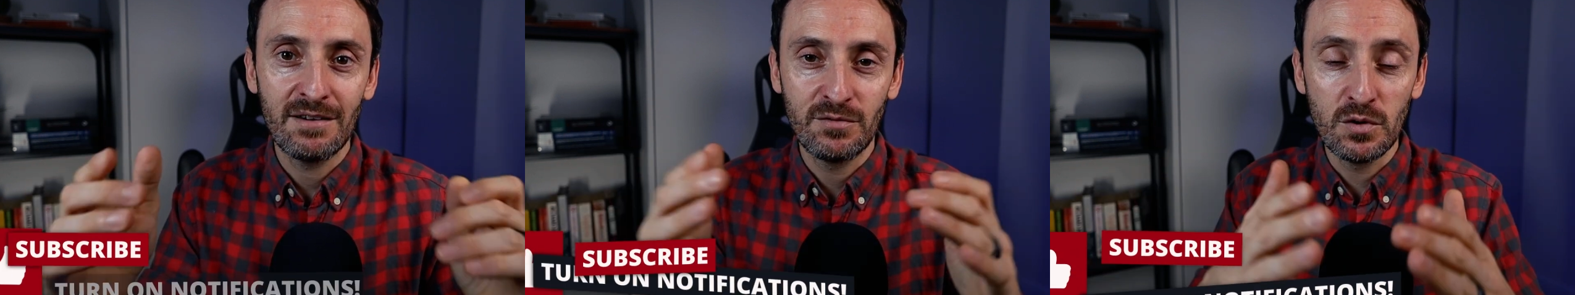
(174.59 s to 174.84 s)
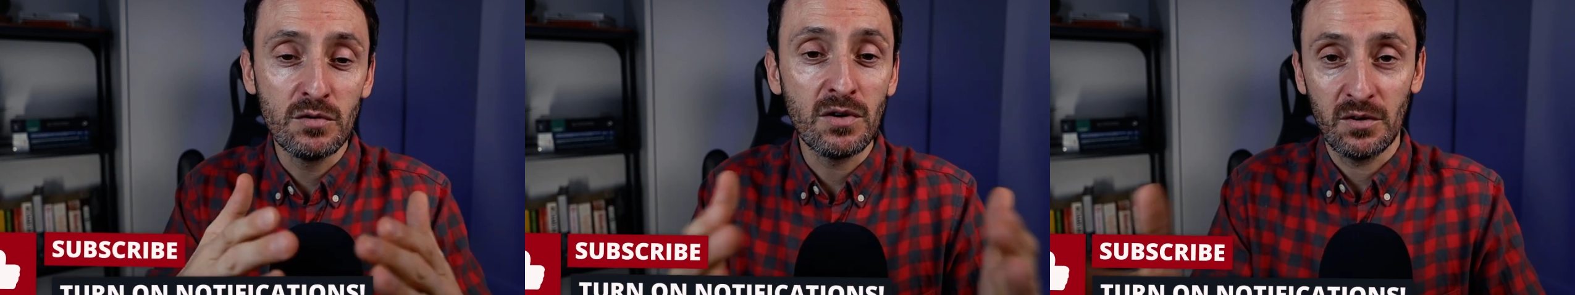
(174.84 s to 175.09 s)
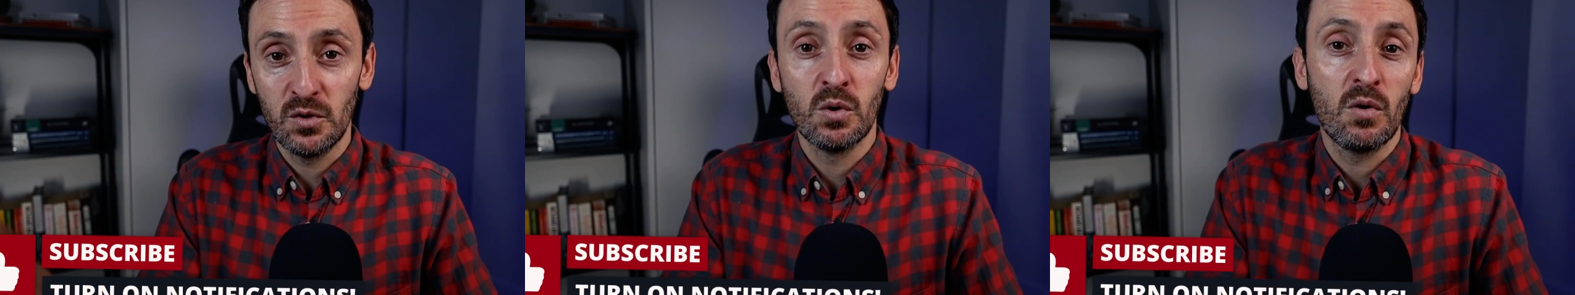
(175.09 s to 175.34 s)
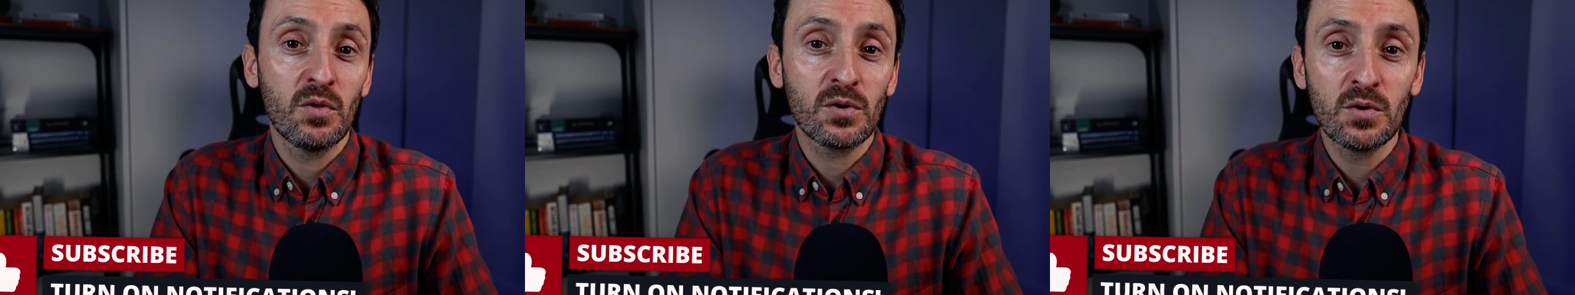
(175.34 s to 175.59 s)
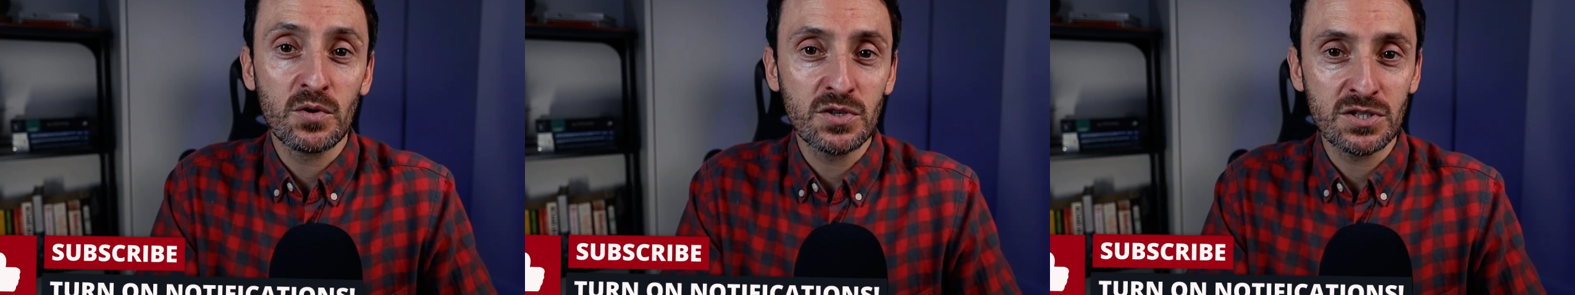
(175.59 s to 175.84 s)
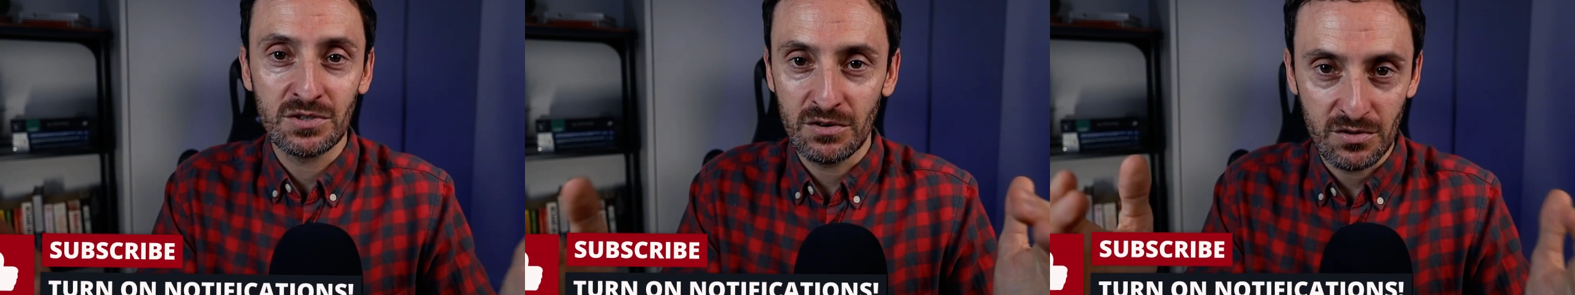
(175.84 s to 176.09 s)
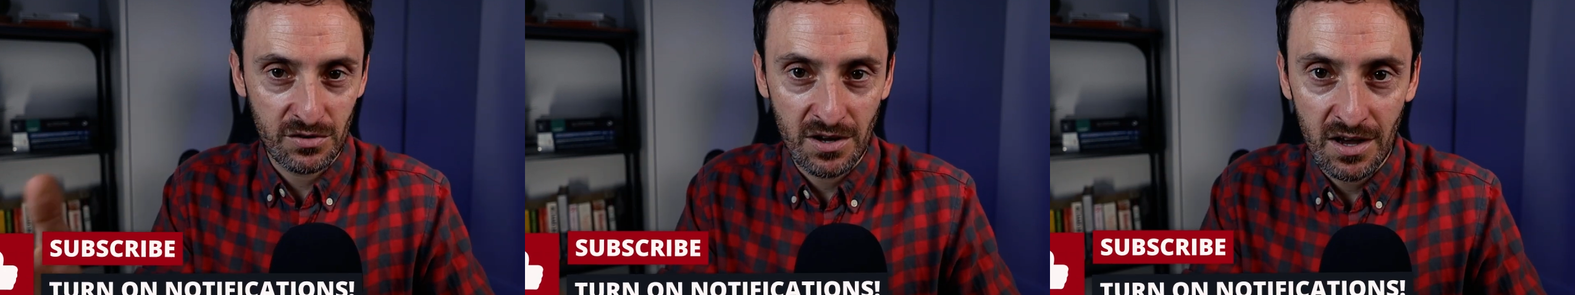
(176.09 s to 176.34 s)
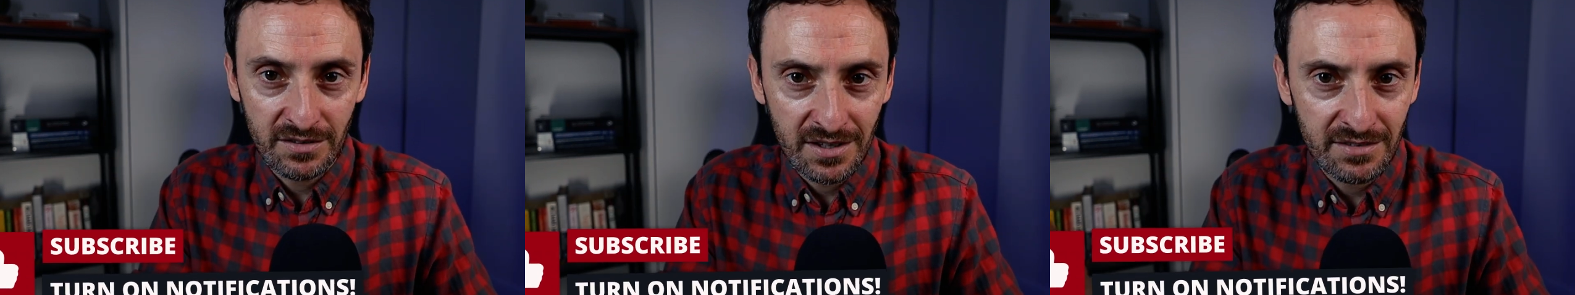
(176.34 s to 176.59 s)
If you know other courses or other
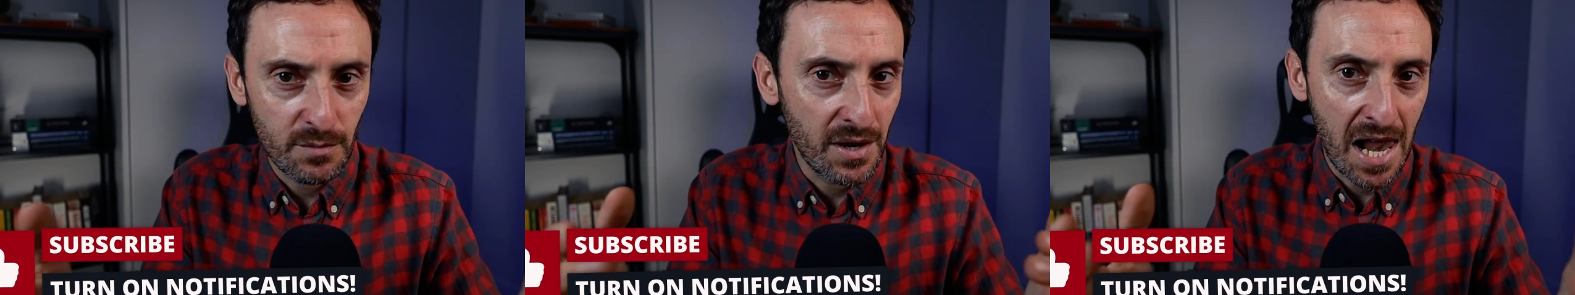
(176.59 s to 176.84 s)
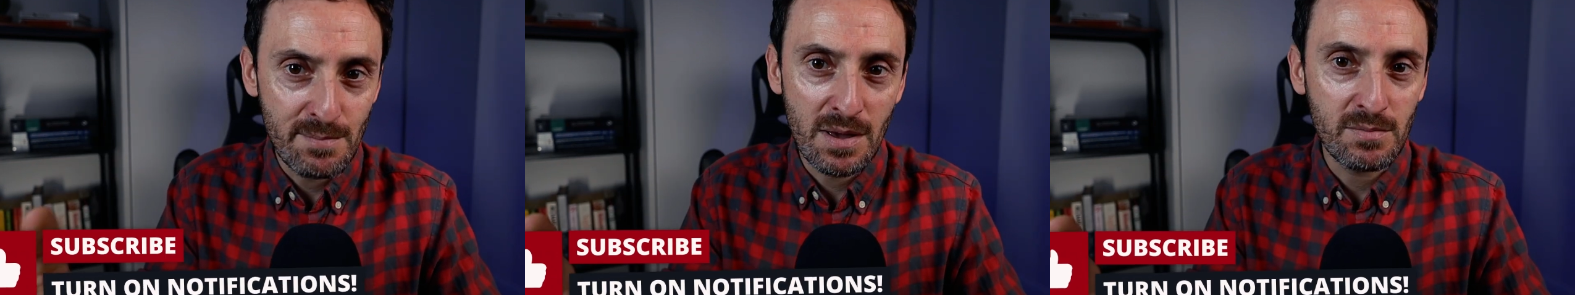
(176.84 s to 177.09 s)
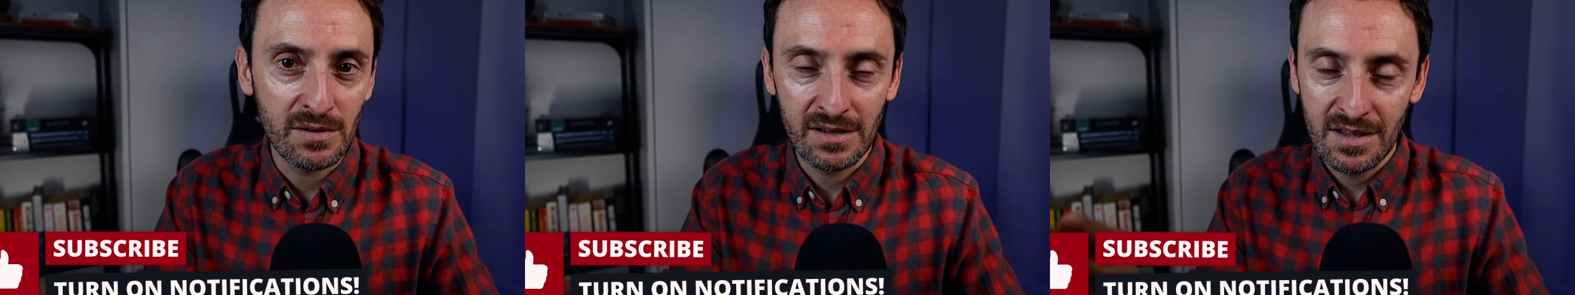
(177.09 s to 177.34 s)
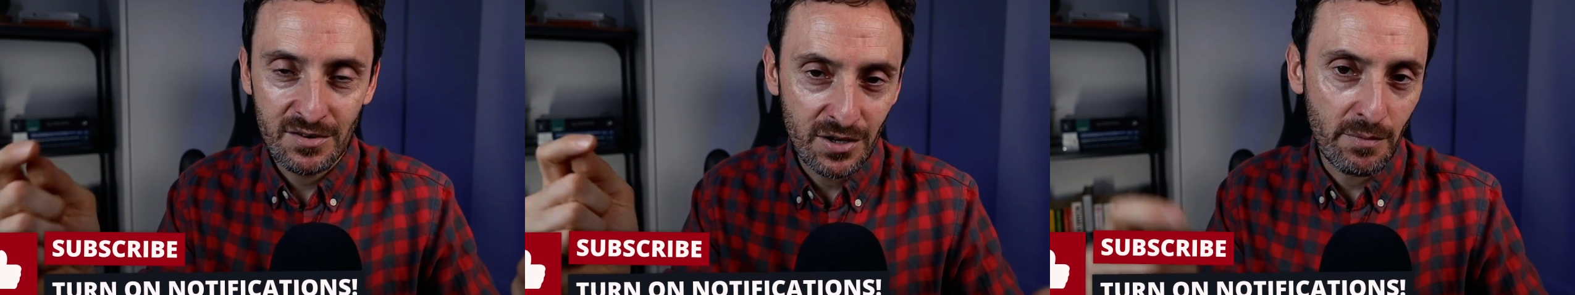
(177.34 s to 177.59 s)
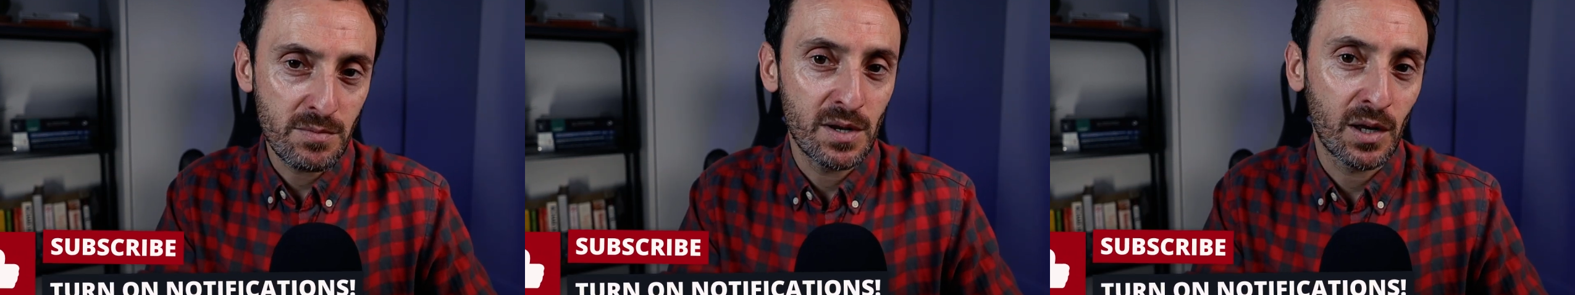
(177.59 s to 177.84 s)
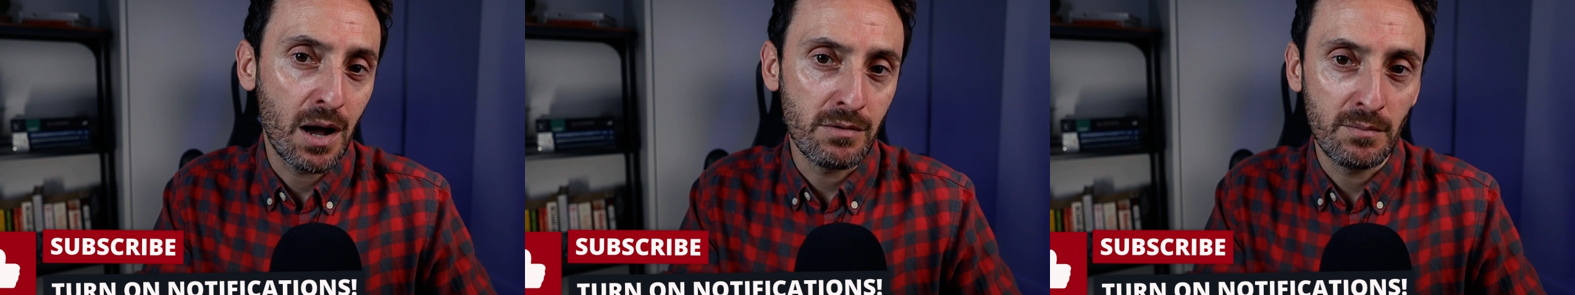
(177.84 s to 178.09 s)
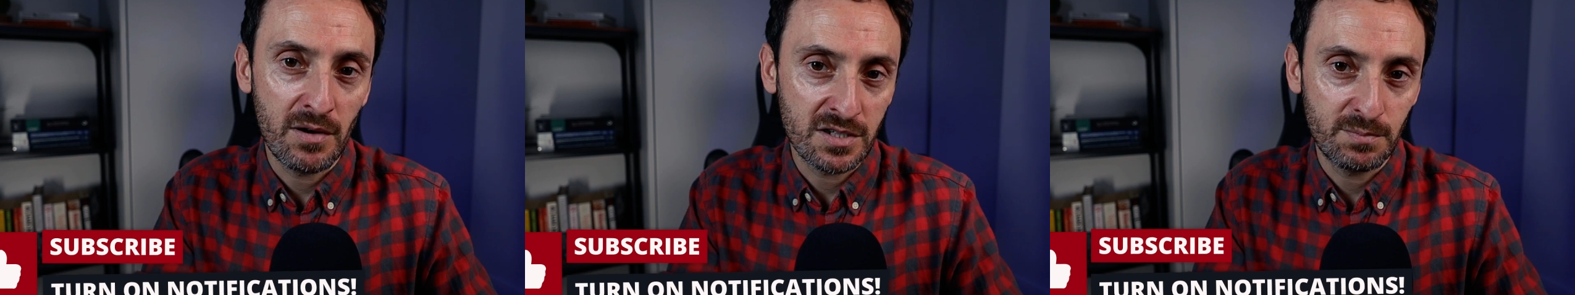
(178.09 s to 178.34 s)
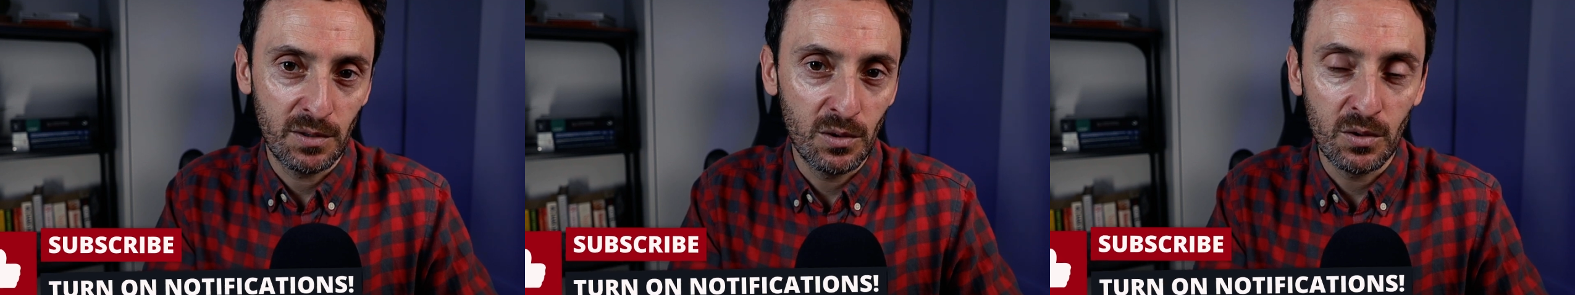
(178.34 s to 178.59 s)
content that will help people, drop them in the comment
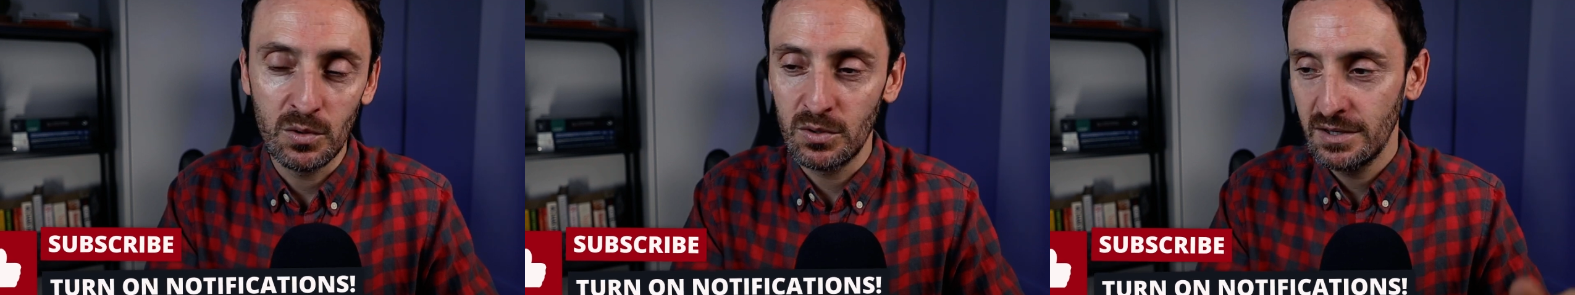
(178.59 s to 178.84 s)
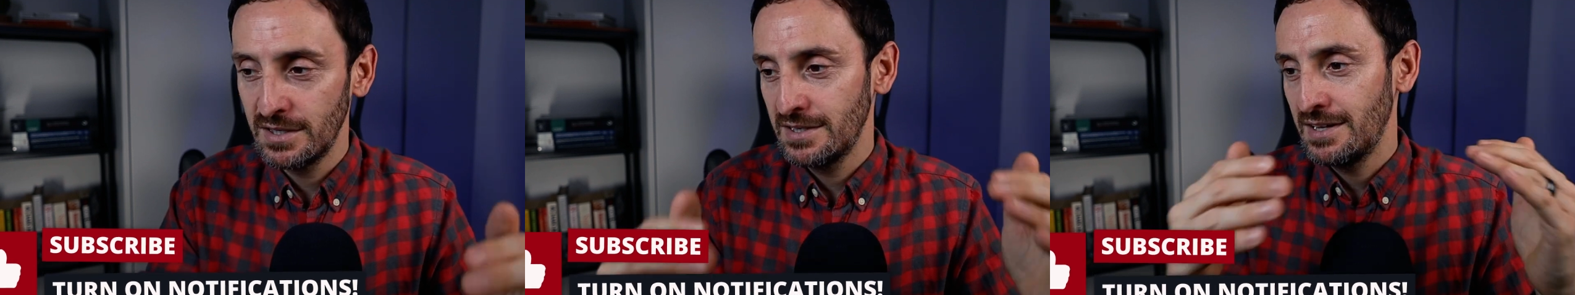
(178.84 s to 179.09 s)
box below.